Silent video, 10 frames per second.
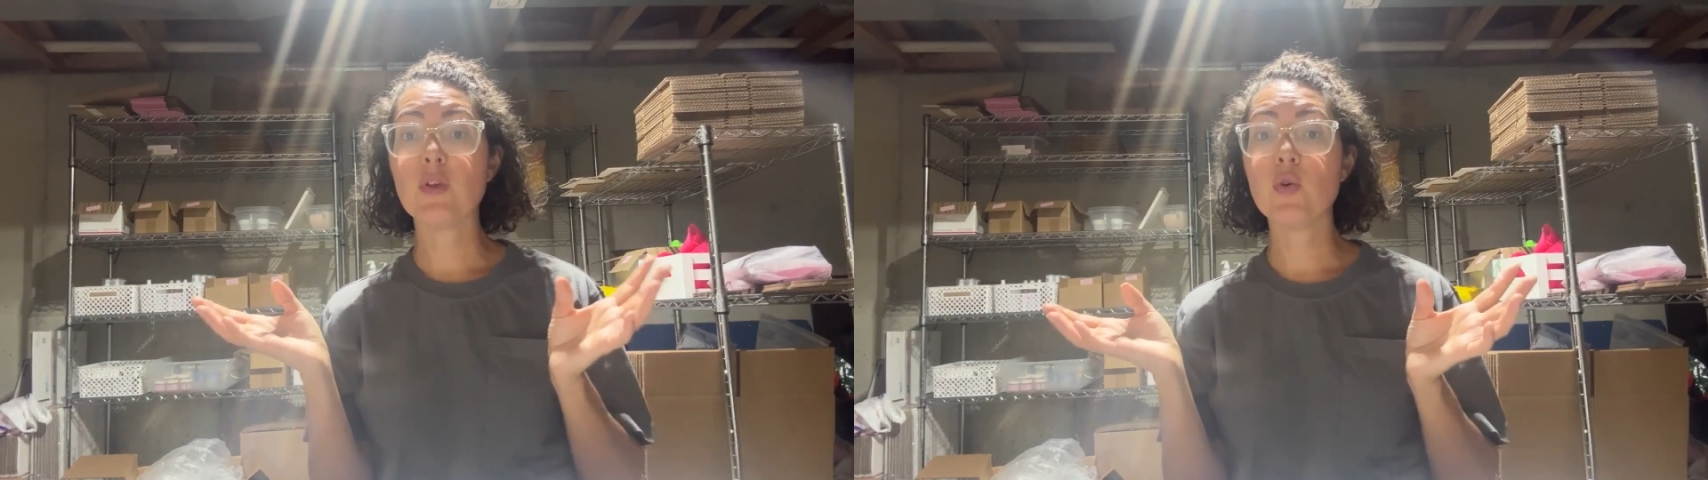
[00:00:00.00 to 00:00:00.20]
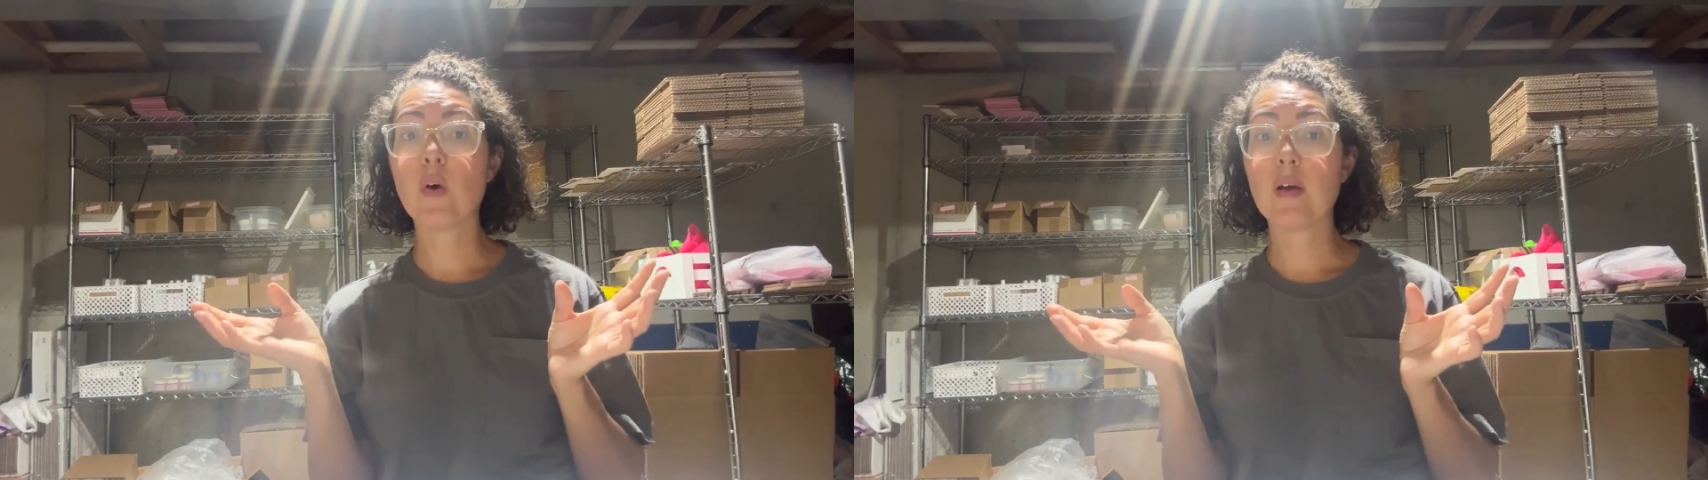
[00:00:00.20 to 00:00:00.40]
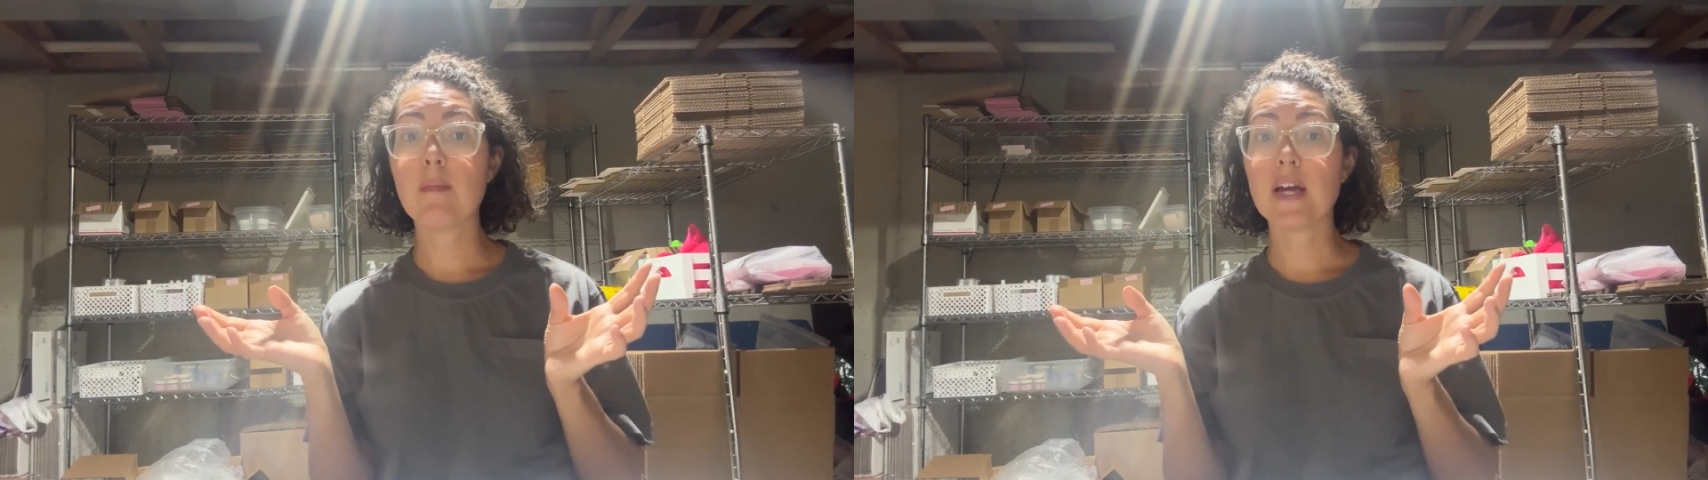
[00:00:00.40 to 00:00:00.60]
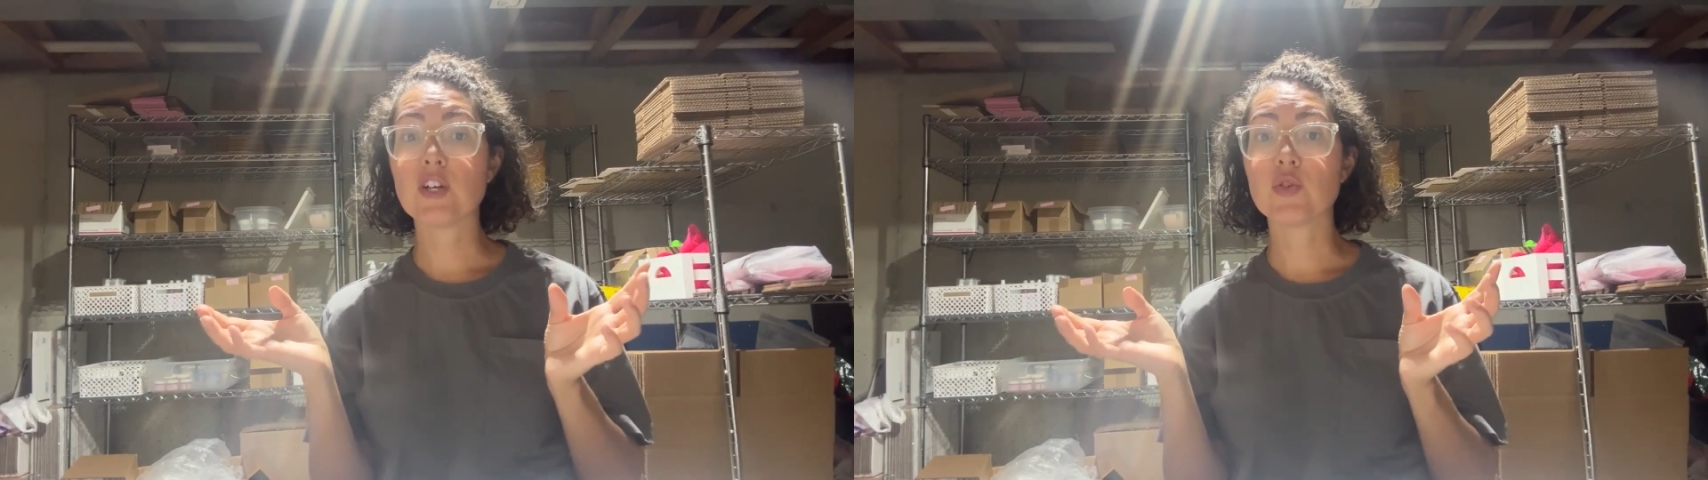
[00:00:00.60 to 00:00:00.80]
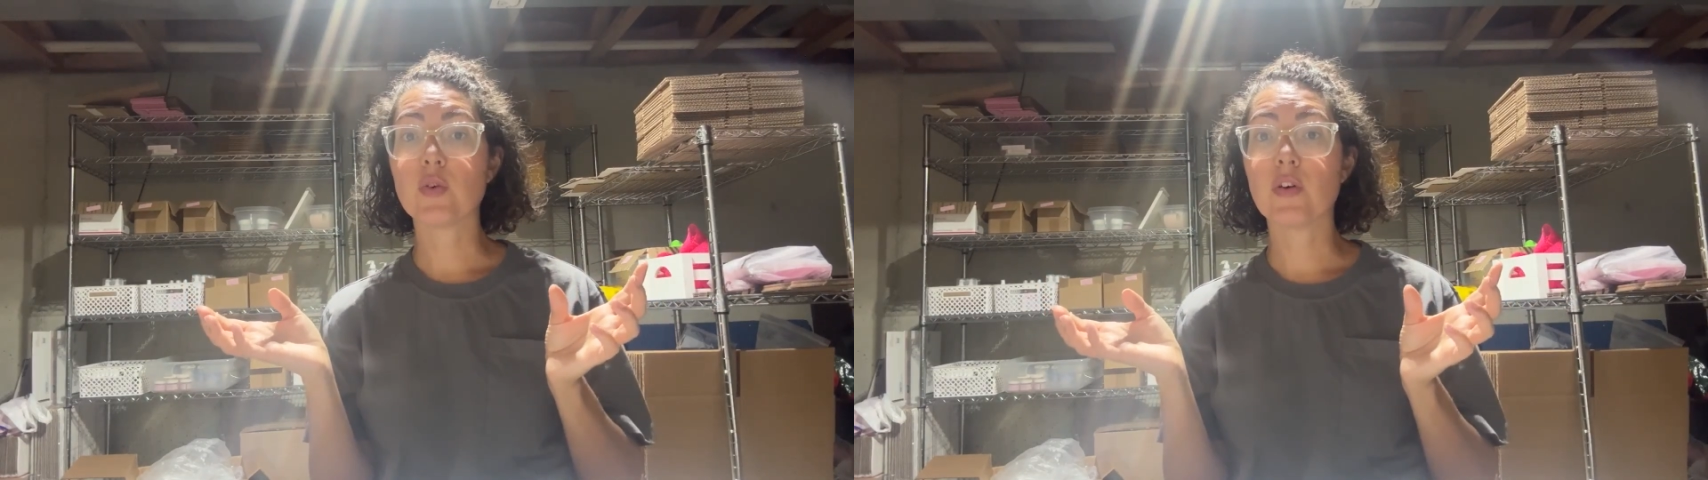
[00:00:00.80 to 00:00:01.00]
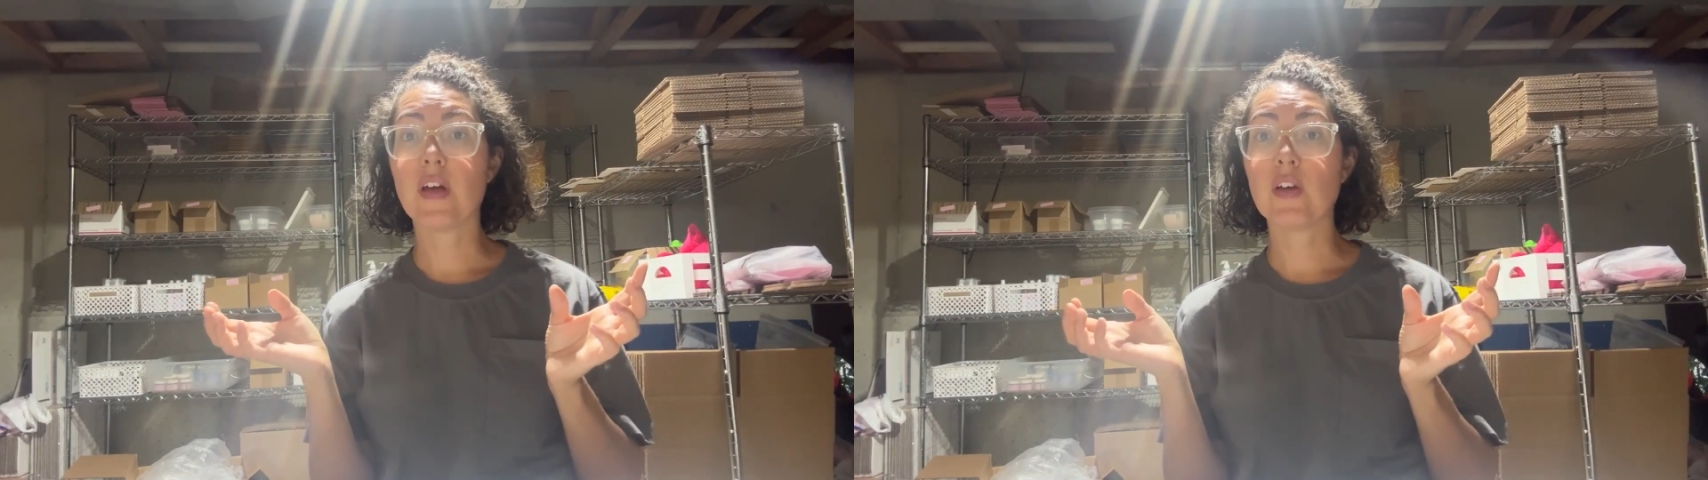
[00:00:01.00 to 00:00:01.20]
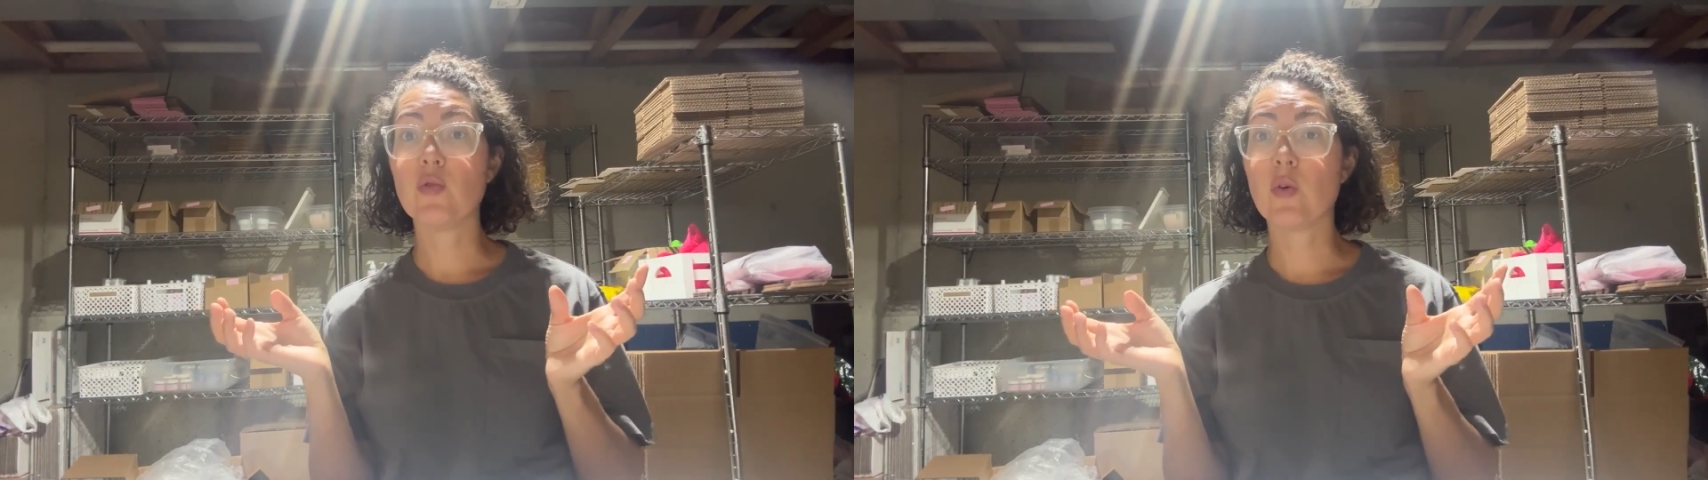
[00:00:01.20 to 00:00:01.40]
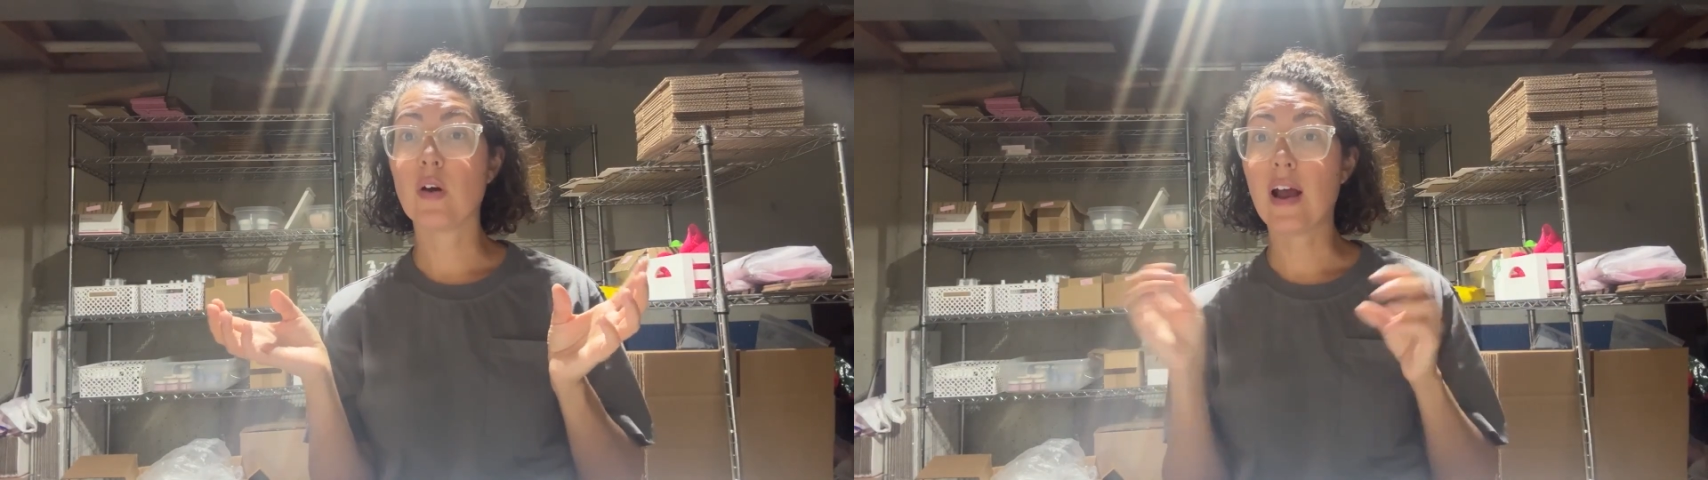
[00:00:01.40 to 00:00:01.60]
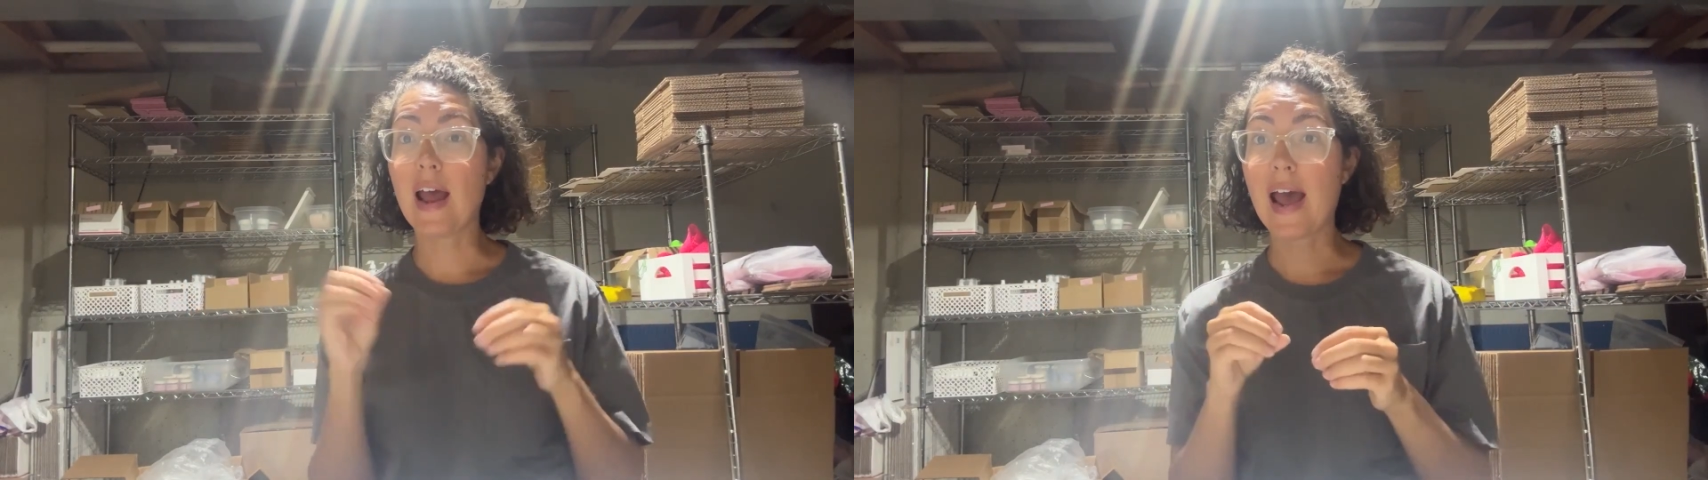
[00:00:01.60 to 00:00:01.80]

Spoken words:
you want to make sure that you are